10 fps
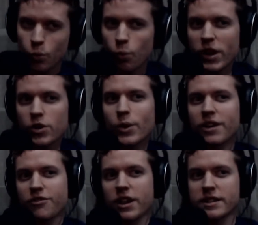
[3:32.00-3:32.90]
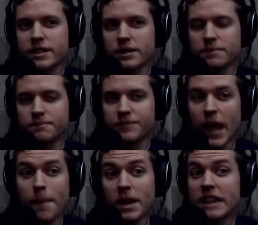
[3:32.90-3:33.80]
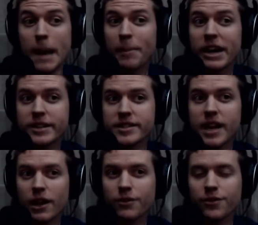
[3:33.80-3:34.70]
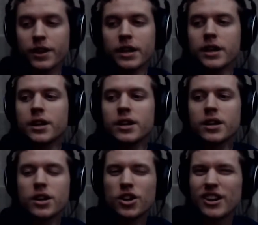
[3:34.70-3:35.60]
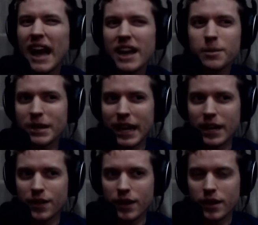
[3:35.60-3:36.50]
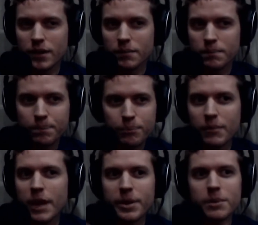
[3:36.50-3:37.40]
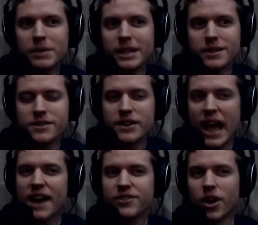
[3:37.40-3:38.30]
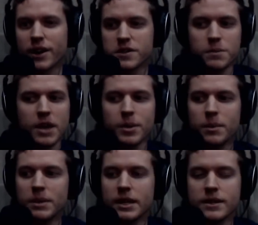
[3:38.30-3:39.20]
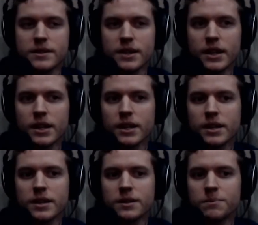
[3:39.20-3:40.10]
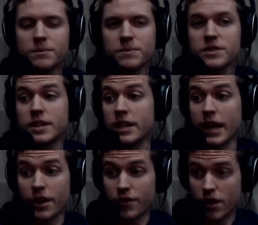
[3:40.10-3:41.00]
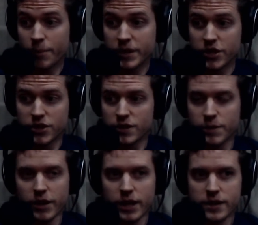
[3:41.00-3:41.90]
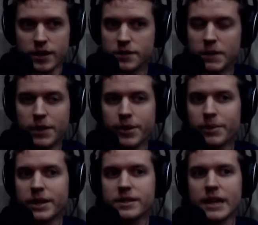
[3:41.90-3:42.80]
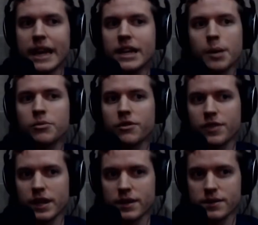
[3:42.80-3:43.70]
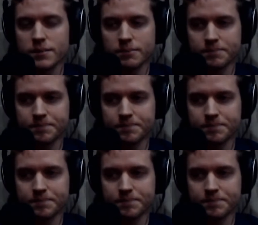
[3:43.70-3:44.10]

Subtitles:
Weird way to phrase it. That by itself could kind of mean anything. Maybe it means have-nots. Maybe it means sitting out of a competition, as Marietta says. Maybe it means any number of things.